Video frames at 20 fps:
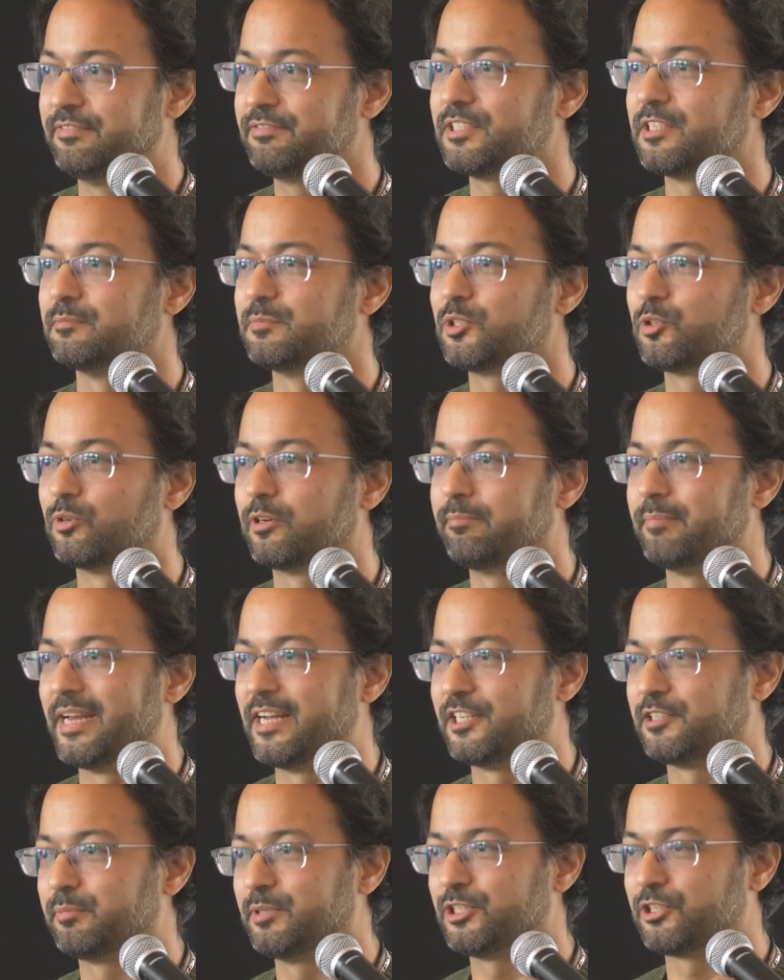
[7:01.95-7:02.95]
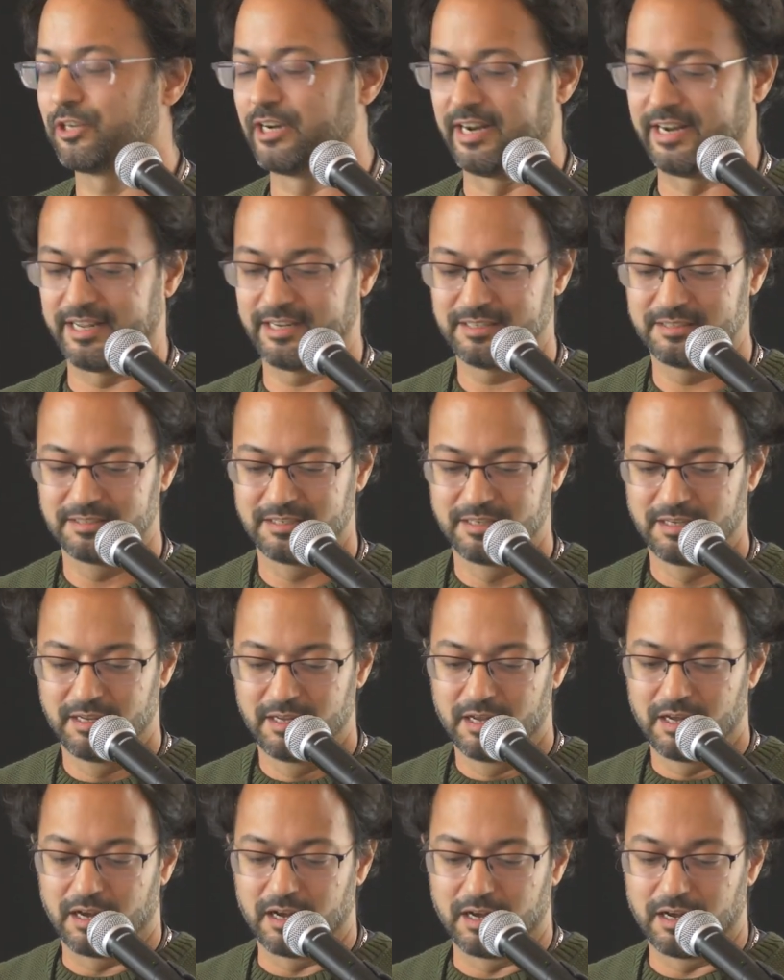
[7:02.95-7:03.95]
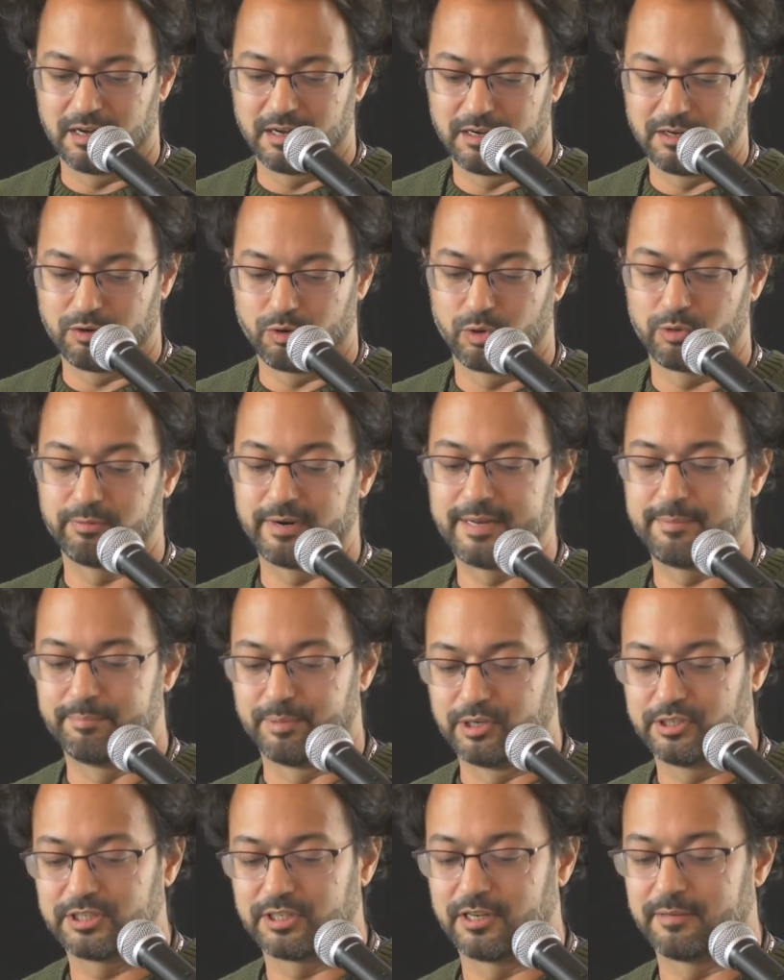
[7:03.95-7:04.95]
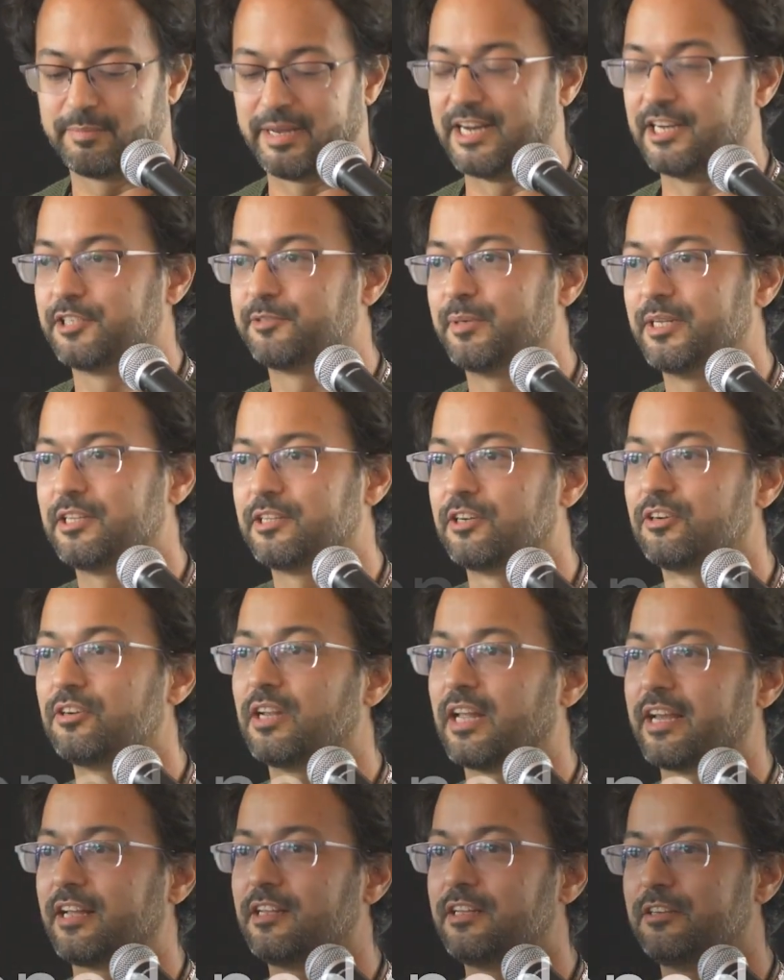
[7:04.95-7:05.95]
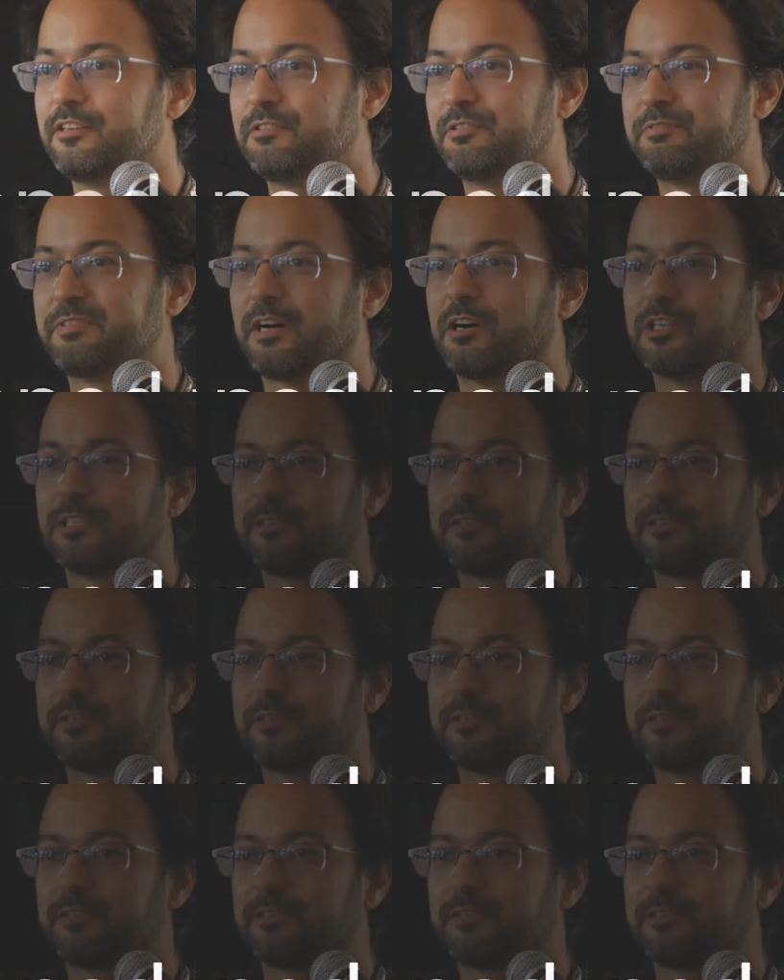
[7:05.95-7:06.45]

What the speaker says: some sort of management training or read books on management, they're likely to have talked